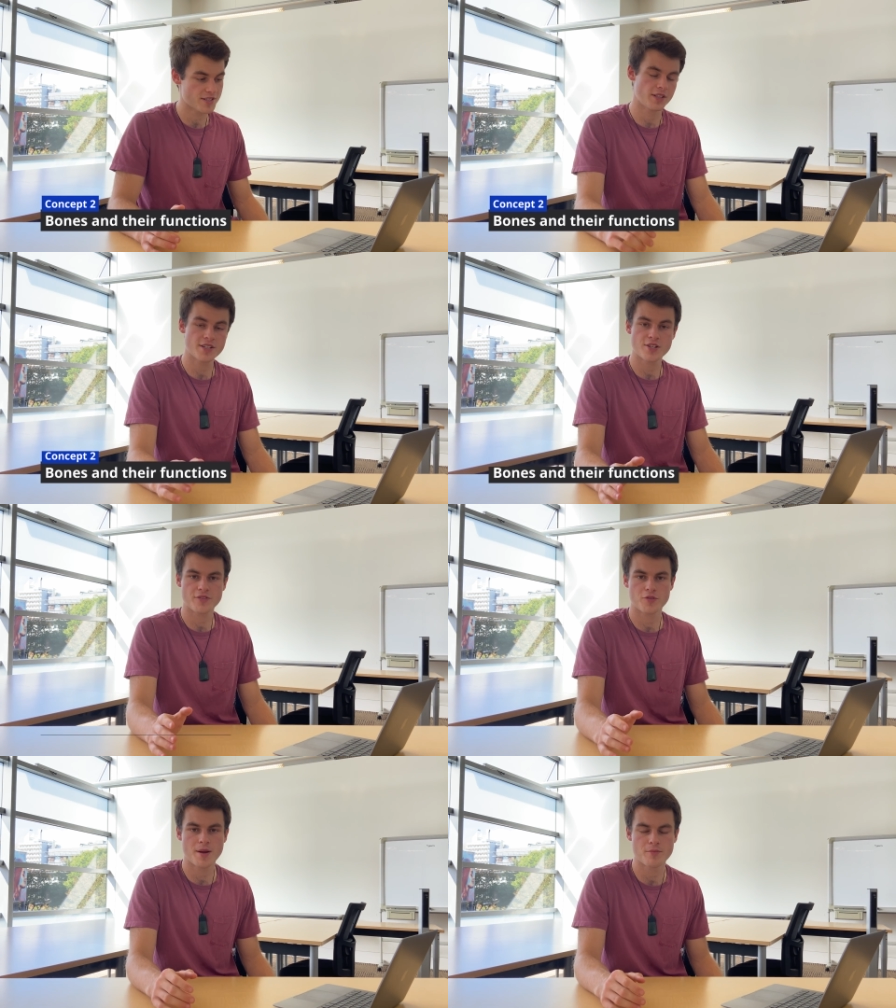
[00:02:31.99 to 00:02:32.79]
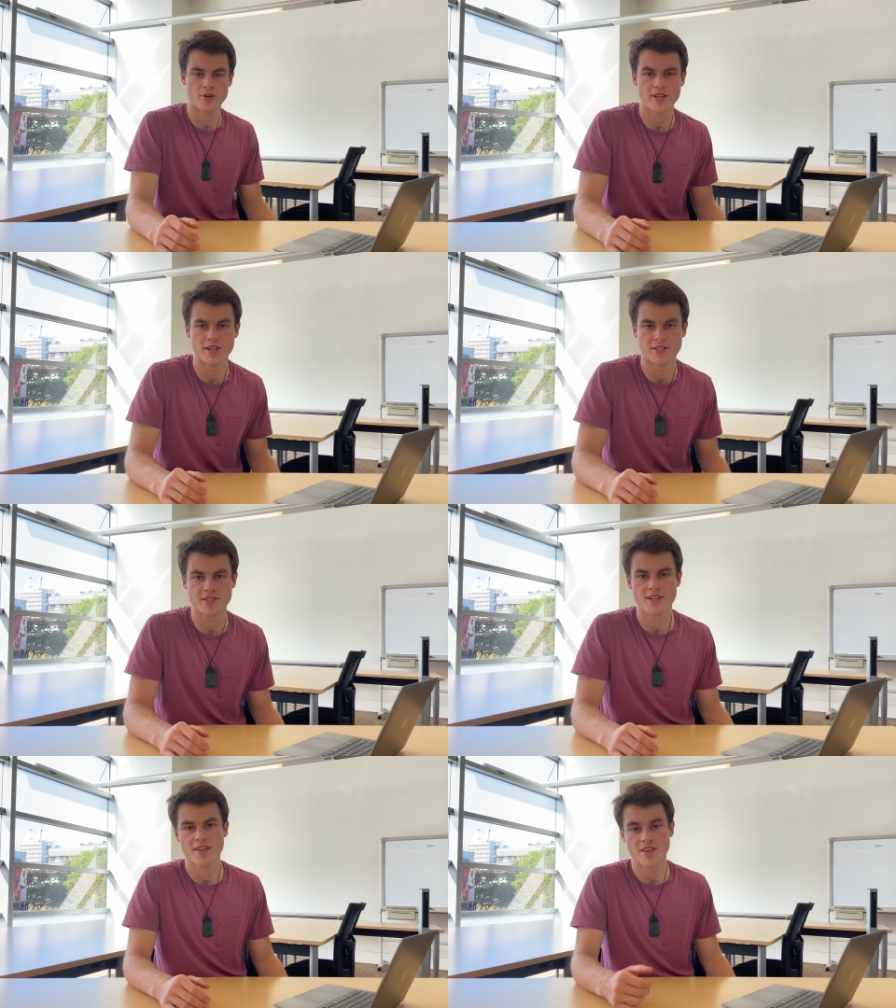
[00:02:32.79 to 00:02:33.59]
The list you have to remember
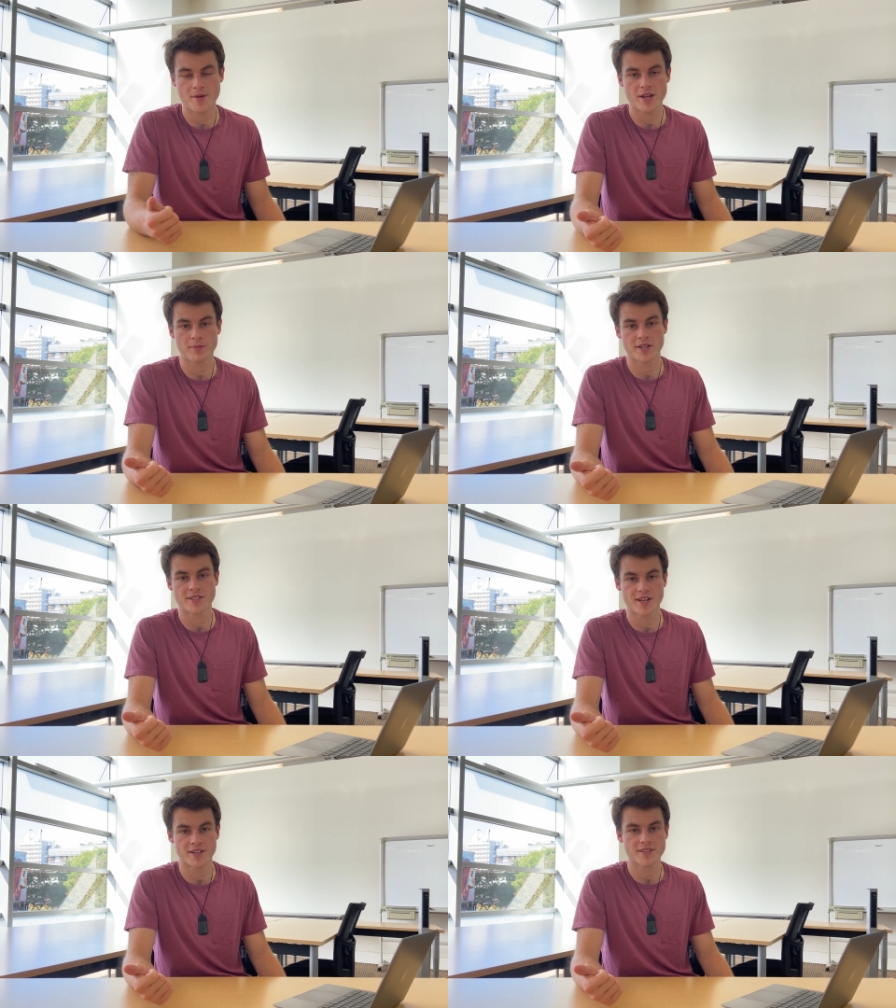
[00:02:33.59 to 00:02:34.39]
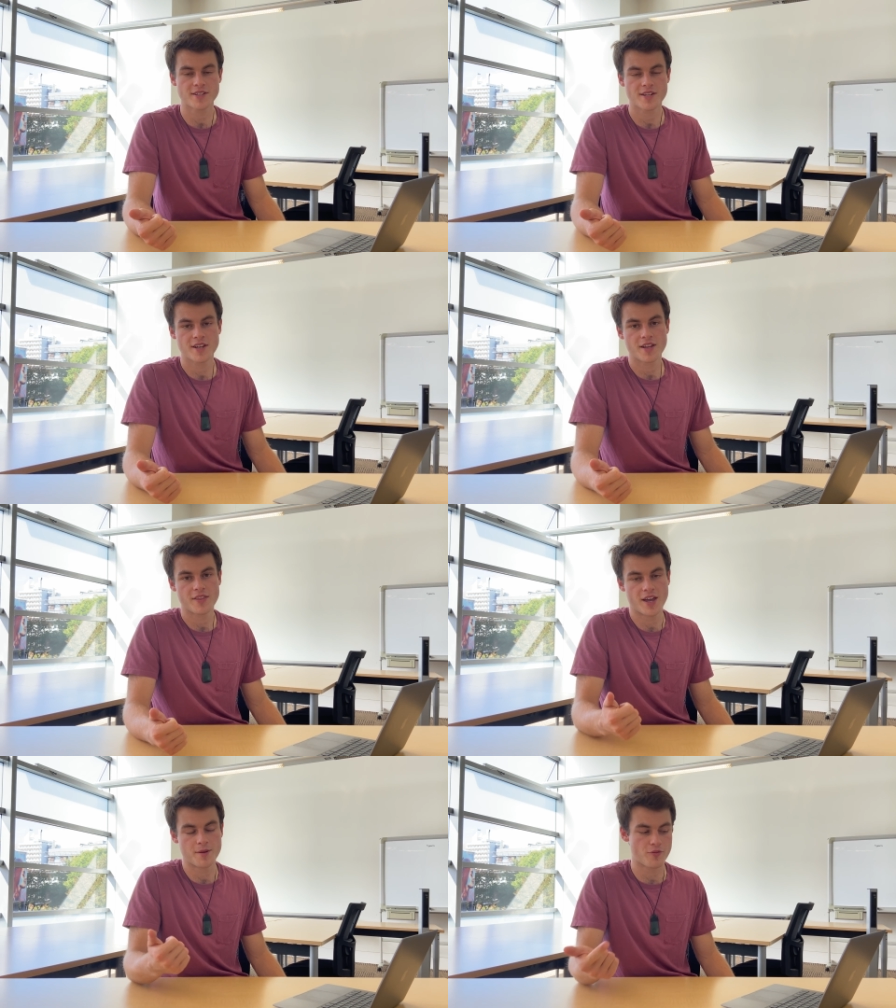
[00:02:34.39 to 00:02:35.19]
is they make blood cells,
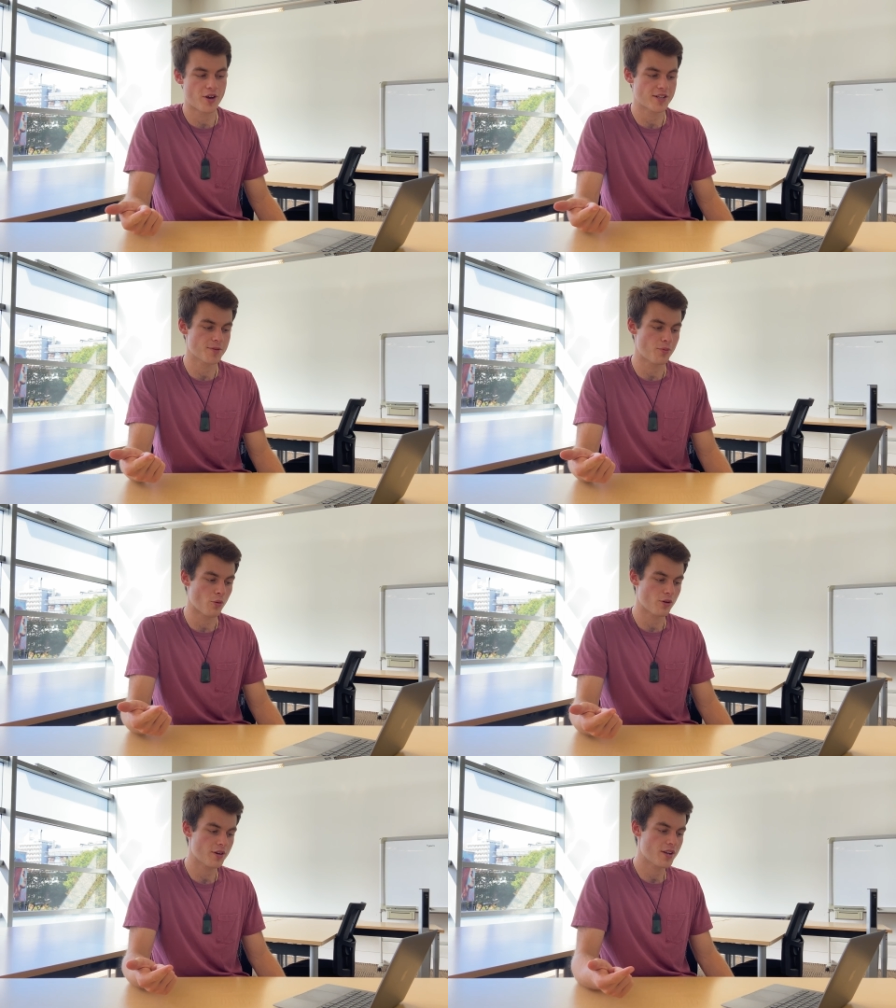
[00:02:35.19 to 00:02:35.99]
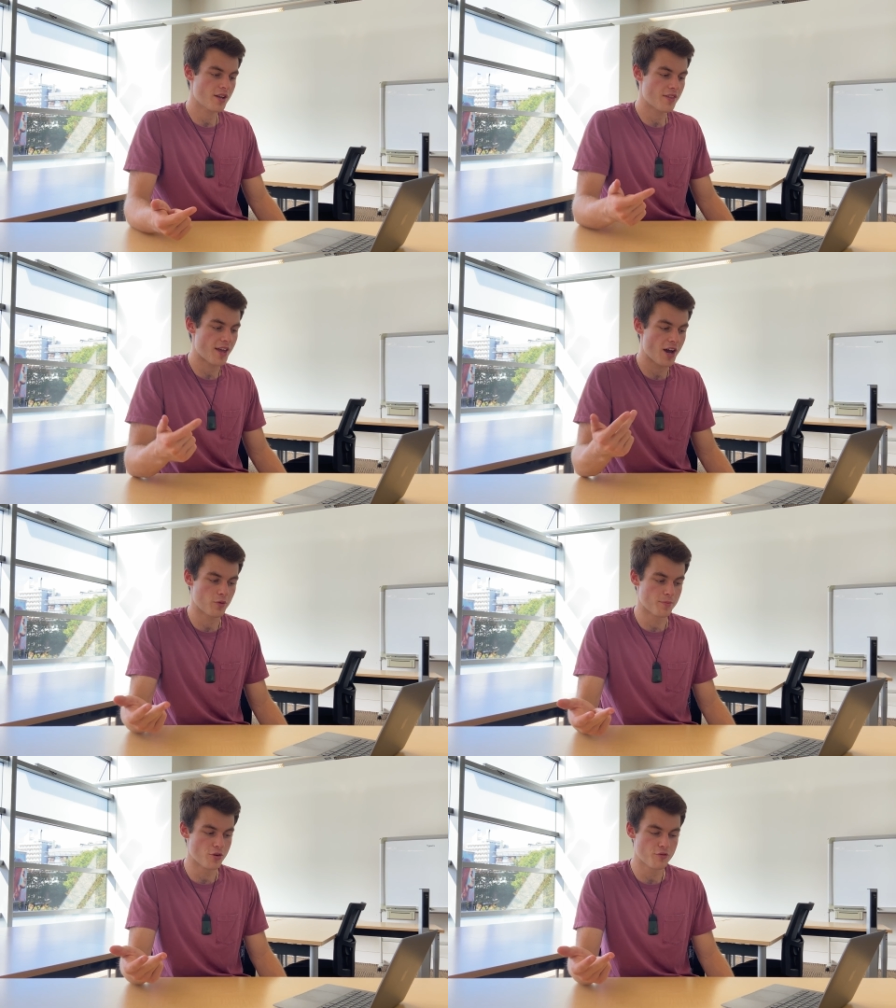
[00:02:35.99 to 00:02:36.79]
they provide support, they
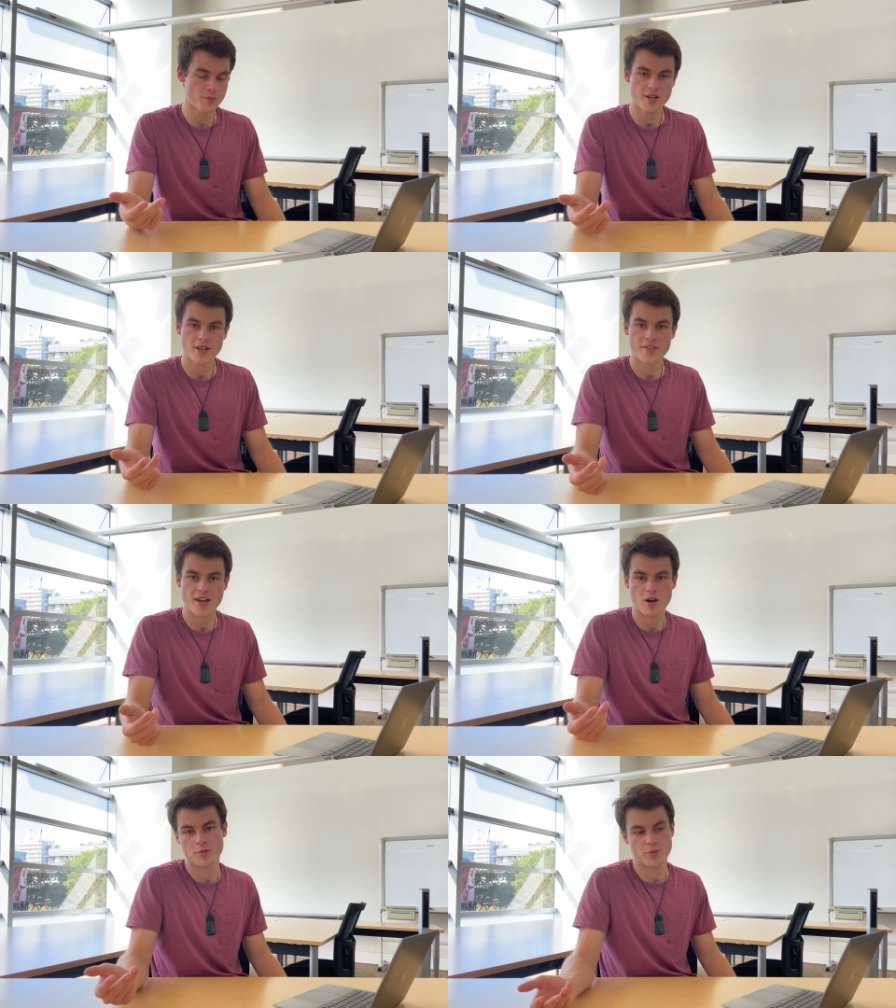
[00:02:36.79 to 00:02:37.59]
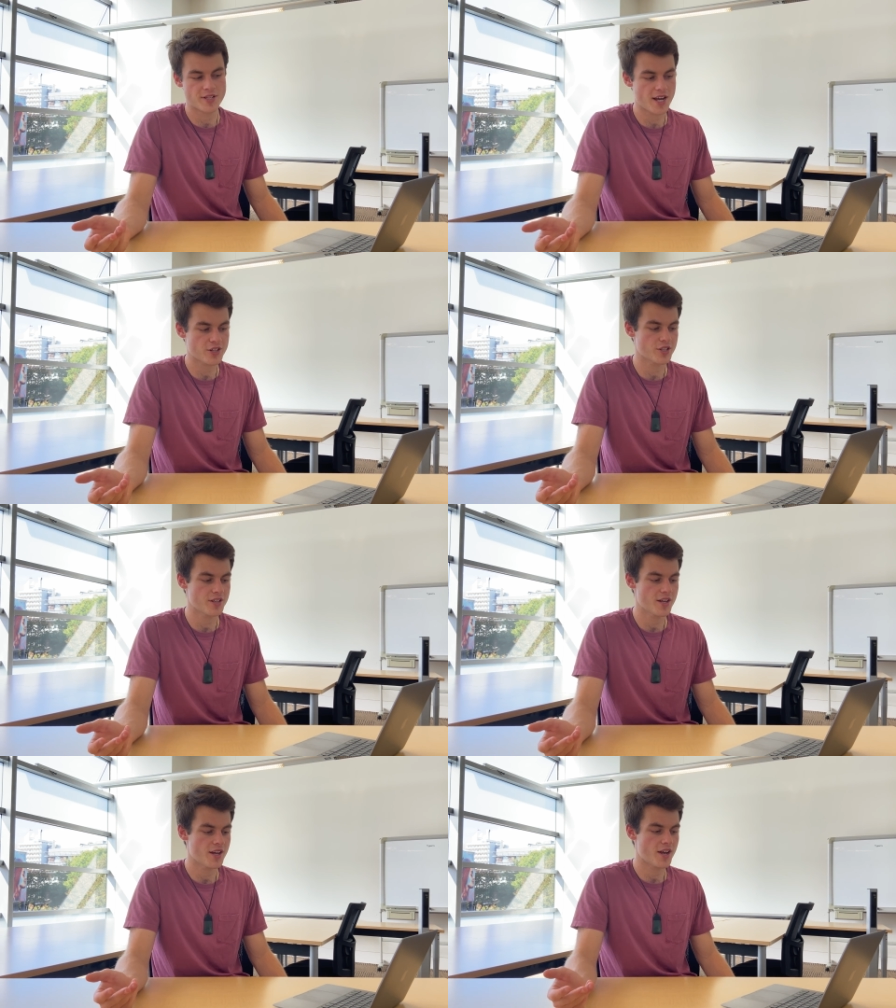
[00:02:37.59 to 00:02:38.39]
help with movement, they help with
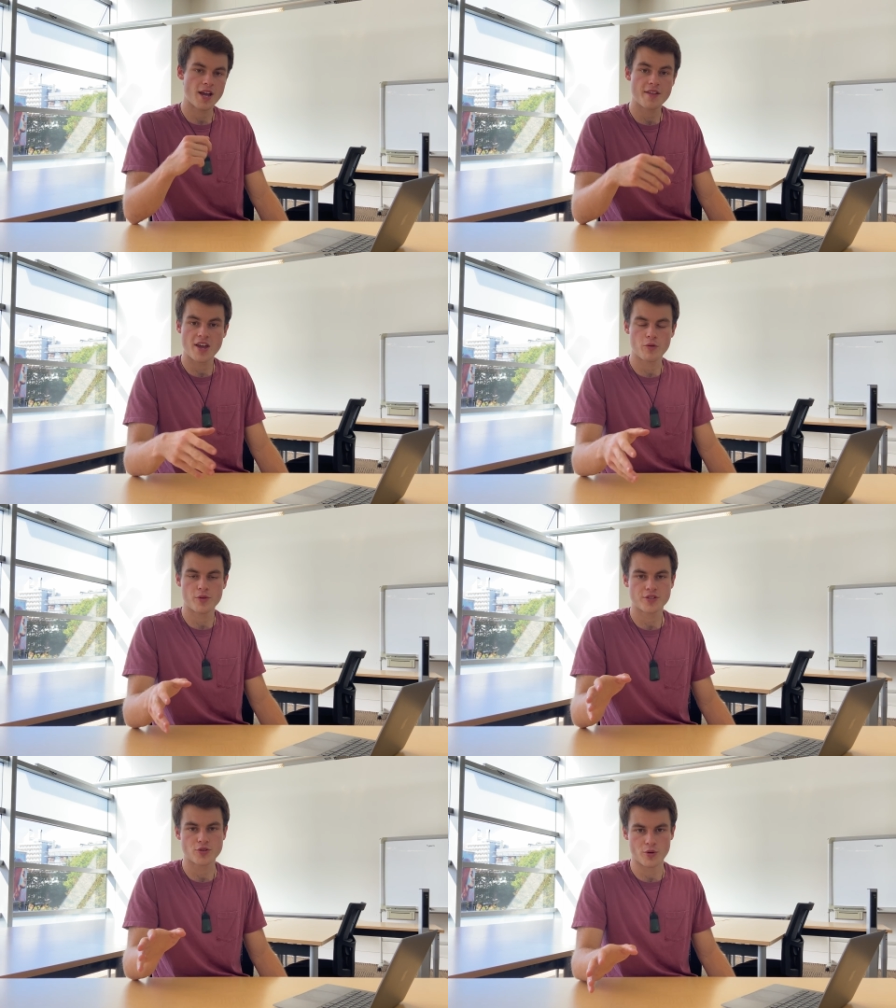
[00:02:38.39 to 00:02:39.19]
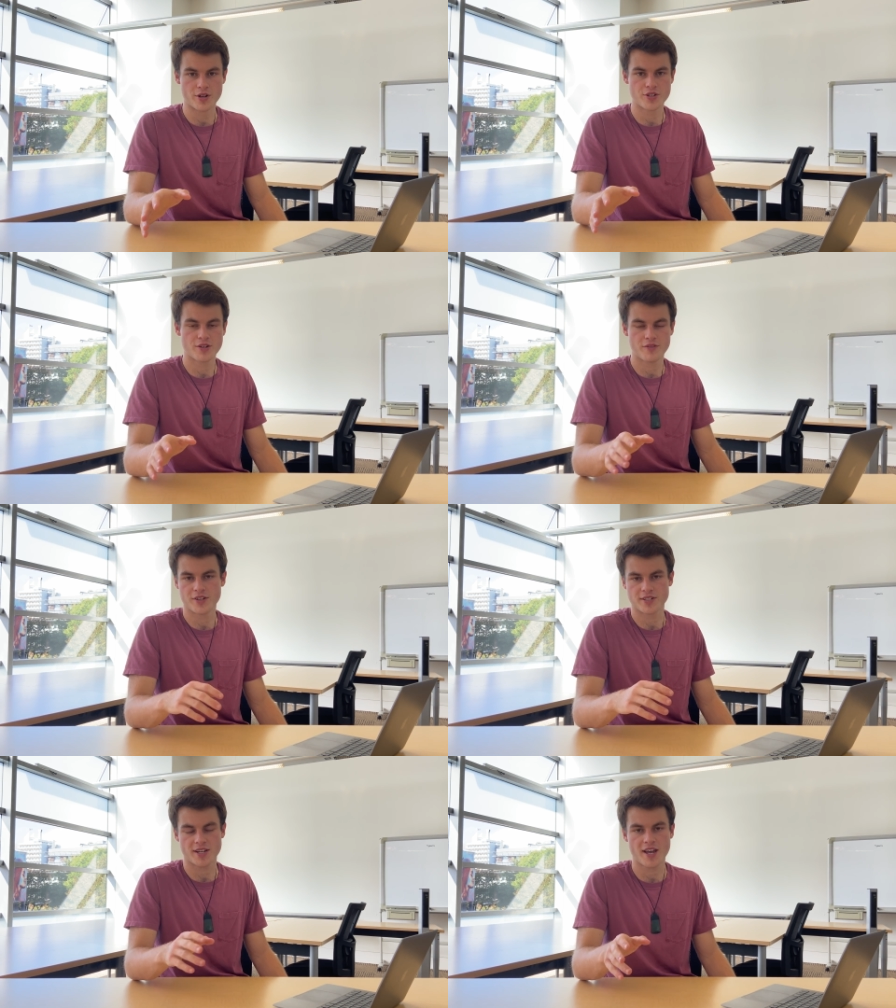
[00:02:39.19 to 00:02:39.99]
protection, and they help with storage of
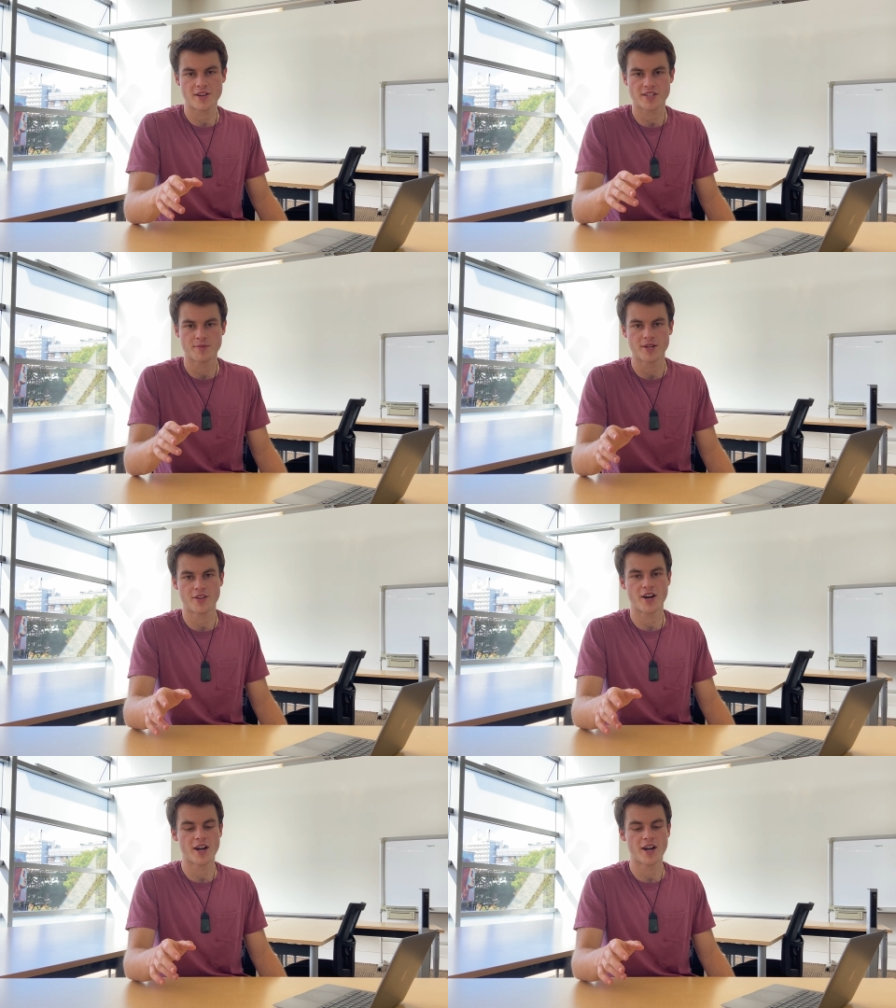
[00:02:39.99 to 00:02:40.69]
things like calcium and other